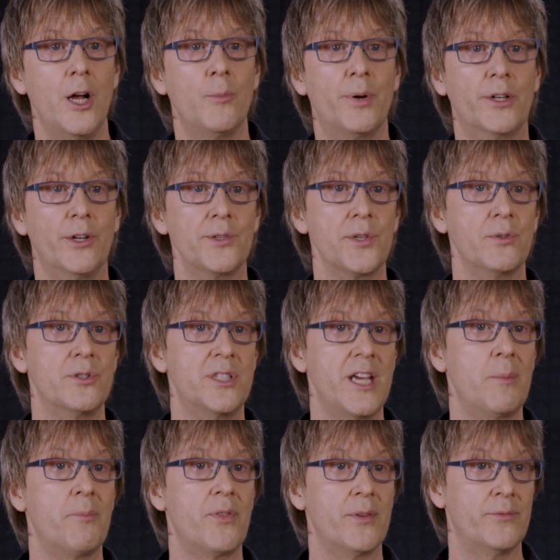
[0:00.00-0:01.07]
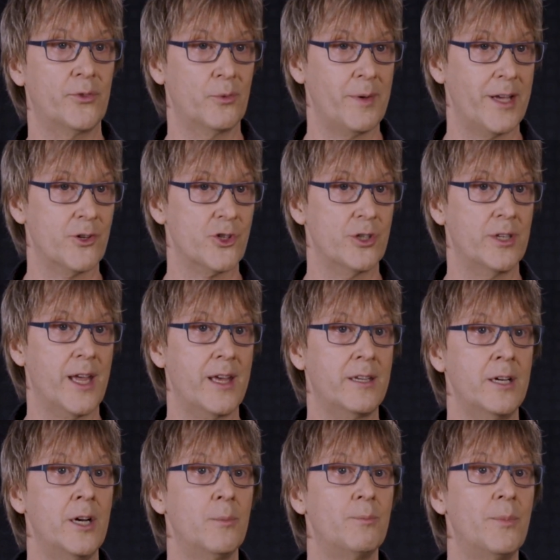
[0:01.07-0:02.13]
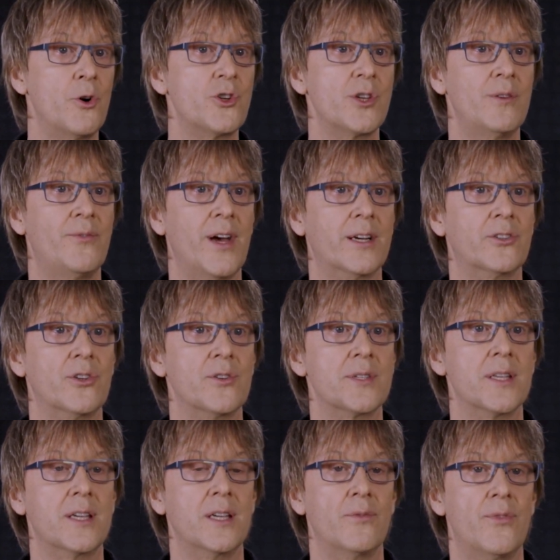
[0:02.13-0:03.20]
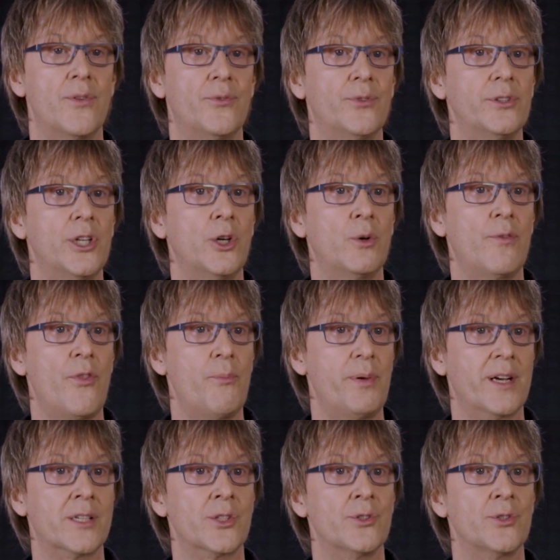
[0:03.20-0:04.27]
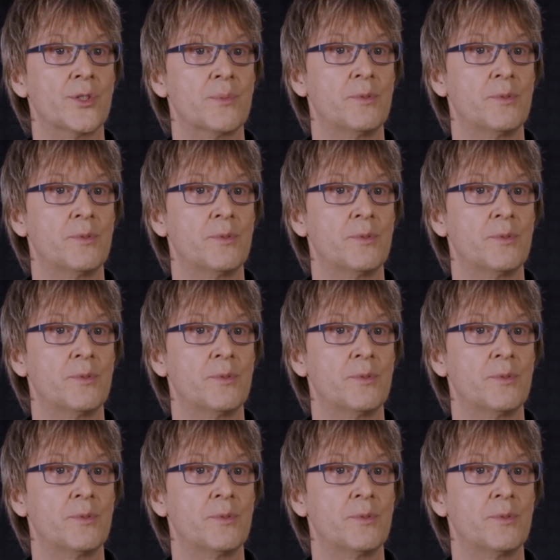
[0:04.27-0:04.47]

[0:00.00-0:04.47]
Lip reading: but also depth information and motion vectors that give the flow of the pixels